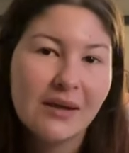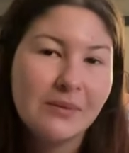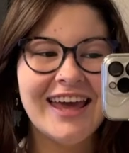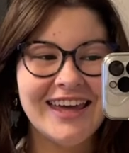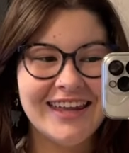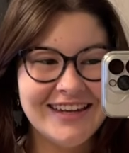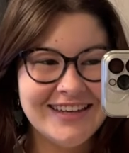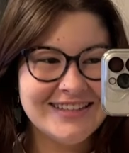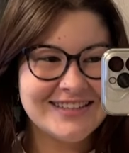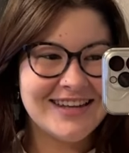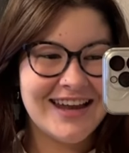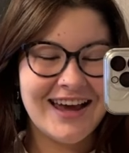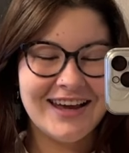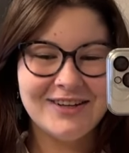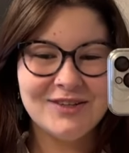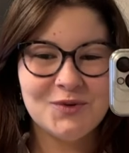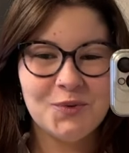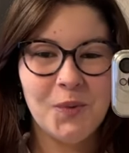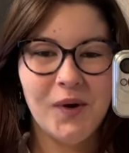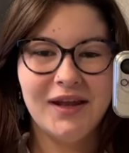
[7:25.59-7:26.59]
It is
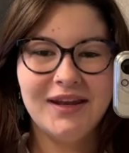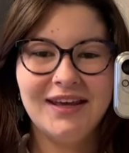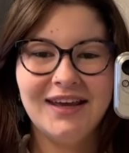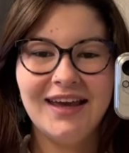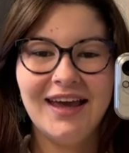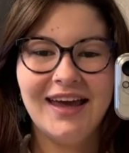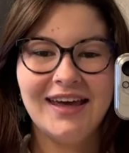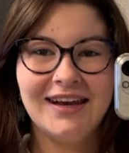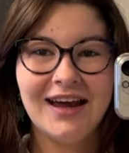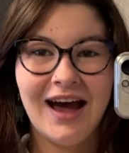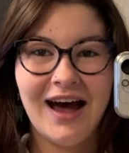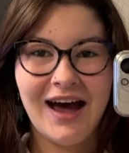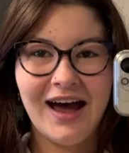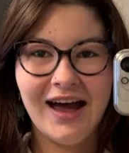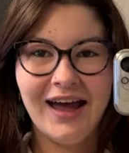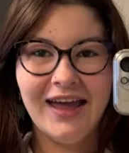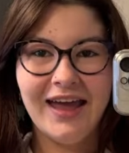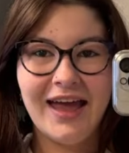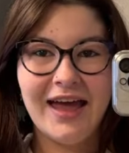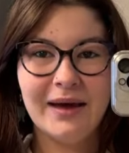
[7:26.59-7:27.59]
9:20 and
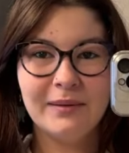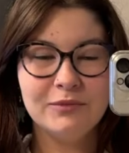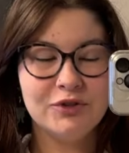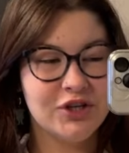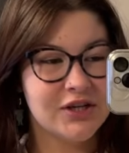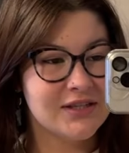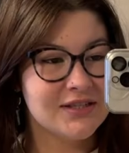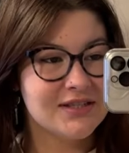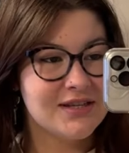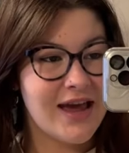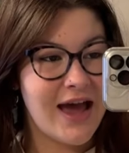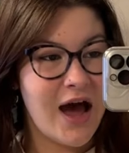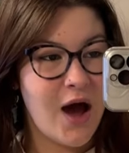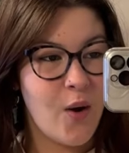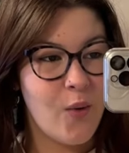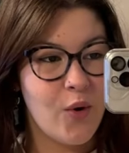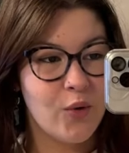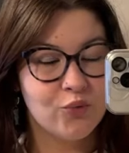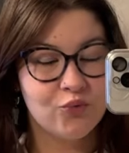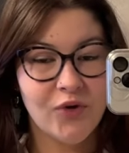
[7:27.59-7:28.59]
I am just
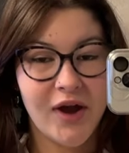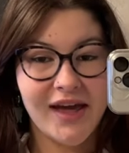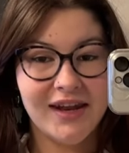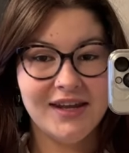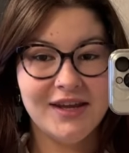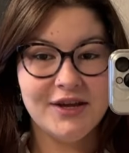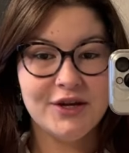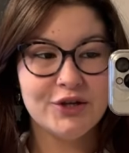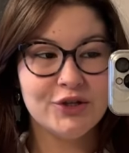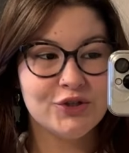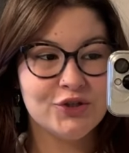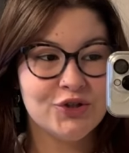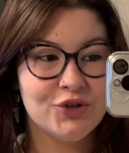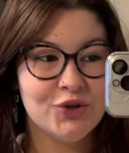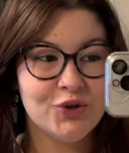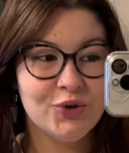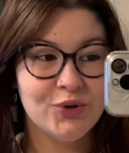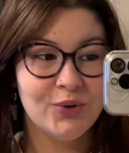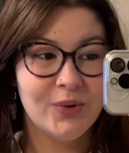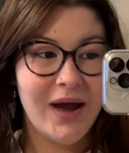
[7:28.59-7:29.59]
now ready
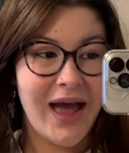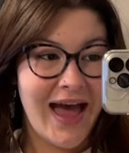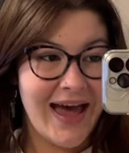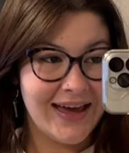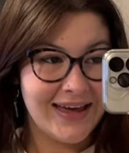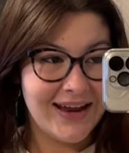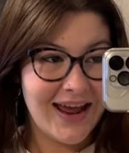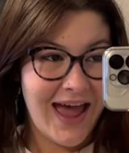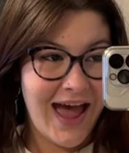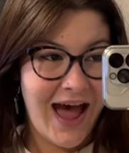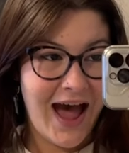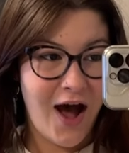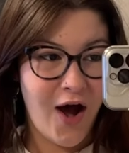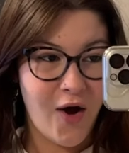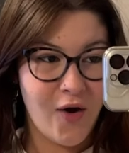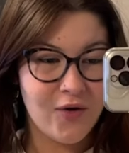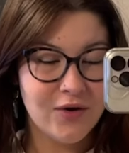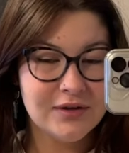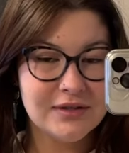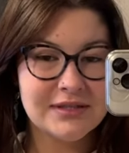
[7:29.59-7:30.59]
to head
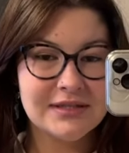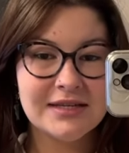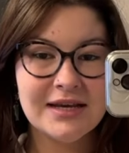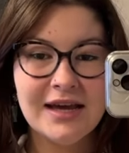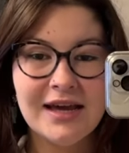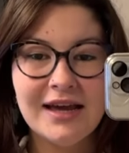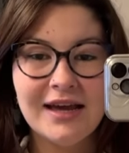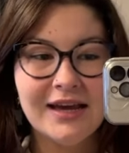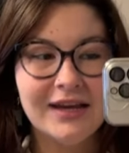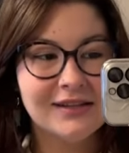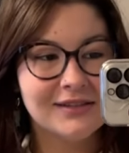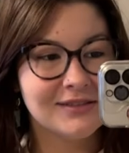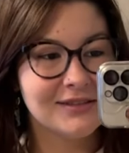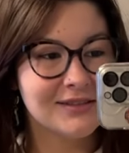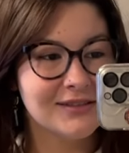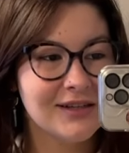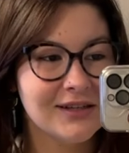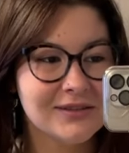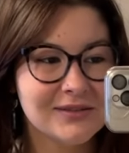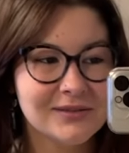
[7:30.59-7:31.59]
out.
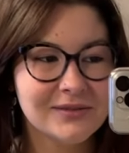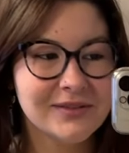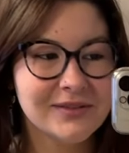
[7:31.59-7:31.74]
There's not a